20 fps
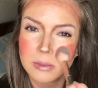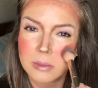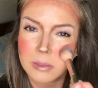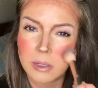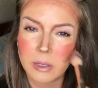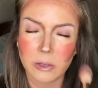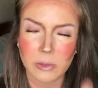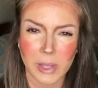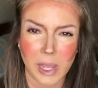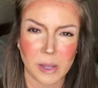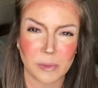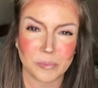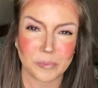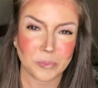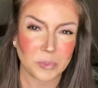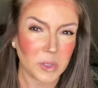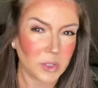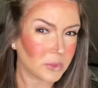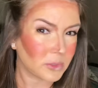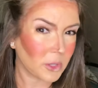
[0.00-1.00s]
Okay,
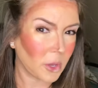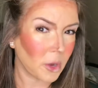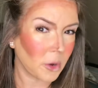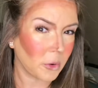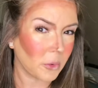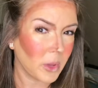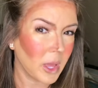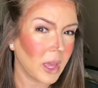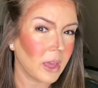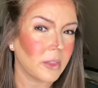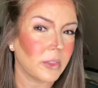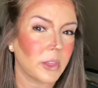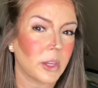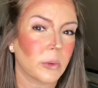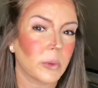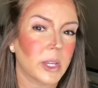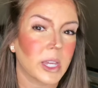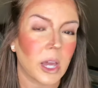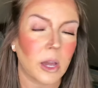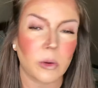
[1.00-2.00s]
so there
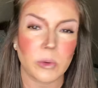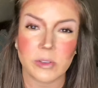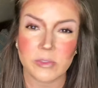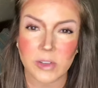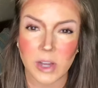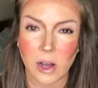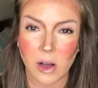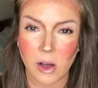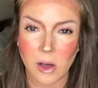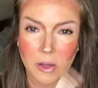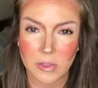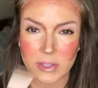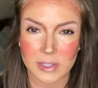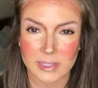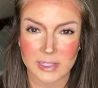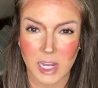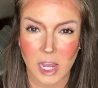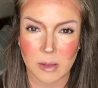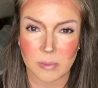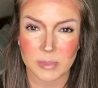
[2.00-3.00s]
we go. We've got all the
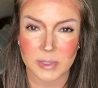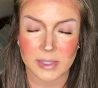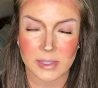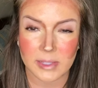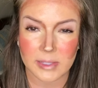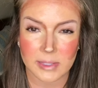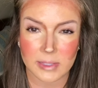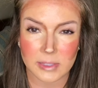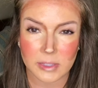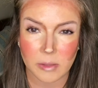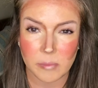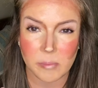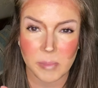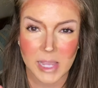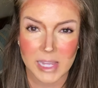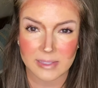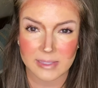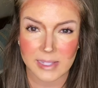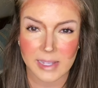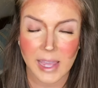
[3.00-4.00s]
steps. This is the
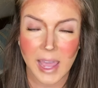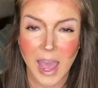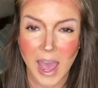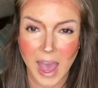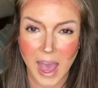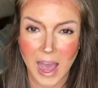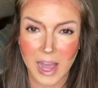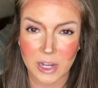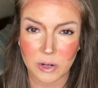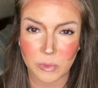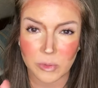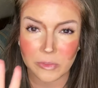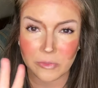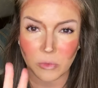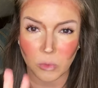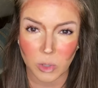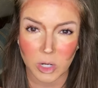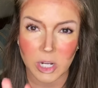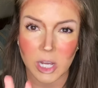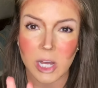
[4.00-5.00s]
basic hack with
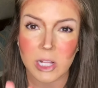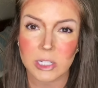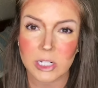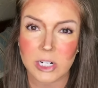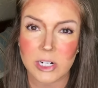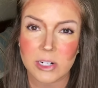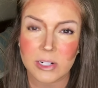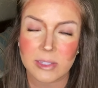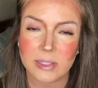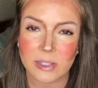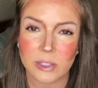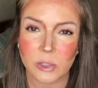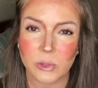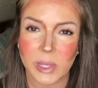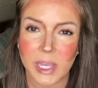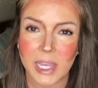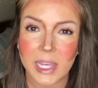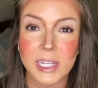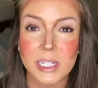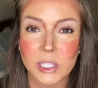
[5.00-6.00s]
4 colors. You
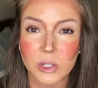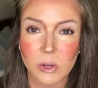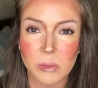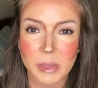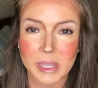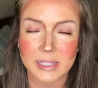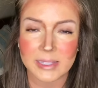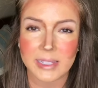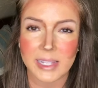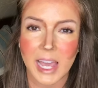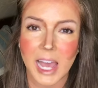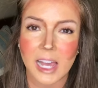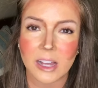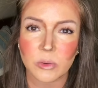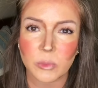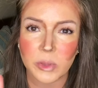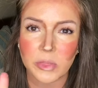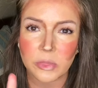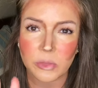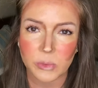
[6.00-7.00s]
can do a basic hack
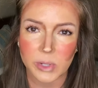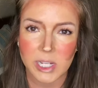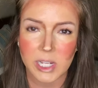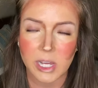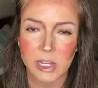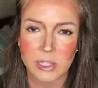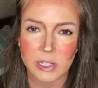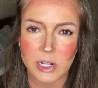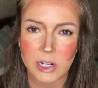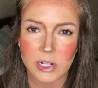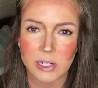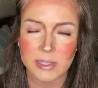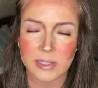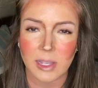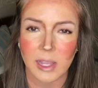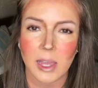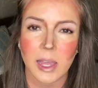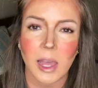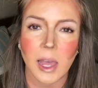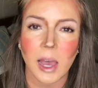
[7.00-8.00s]
with 3 colors,
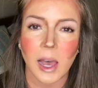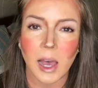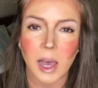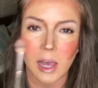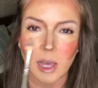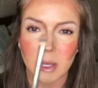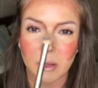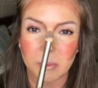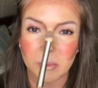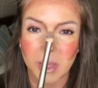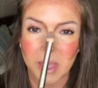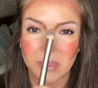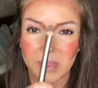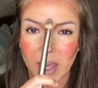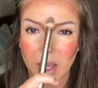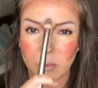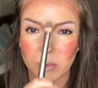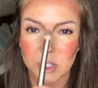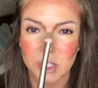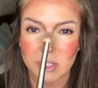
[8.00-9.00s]
and
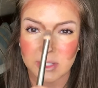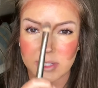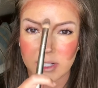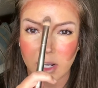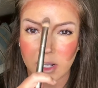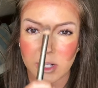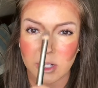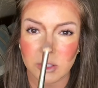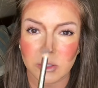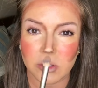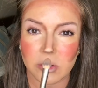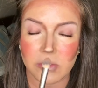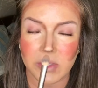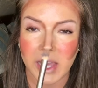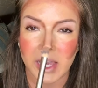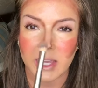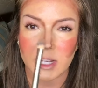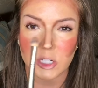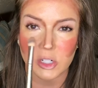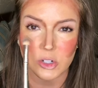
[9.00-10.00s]
that would just not include
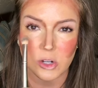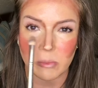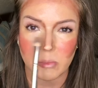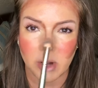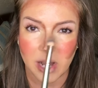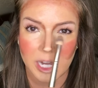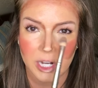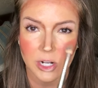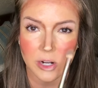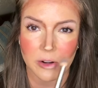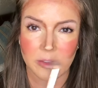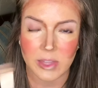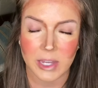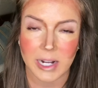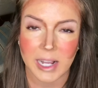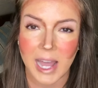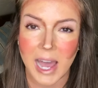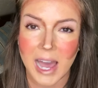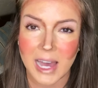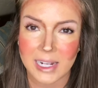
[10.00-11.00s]
that extra brightener that I
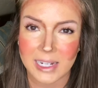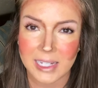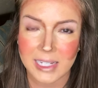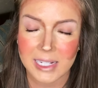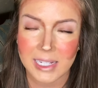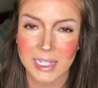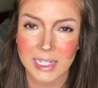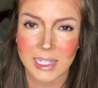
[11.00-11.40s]
added.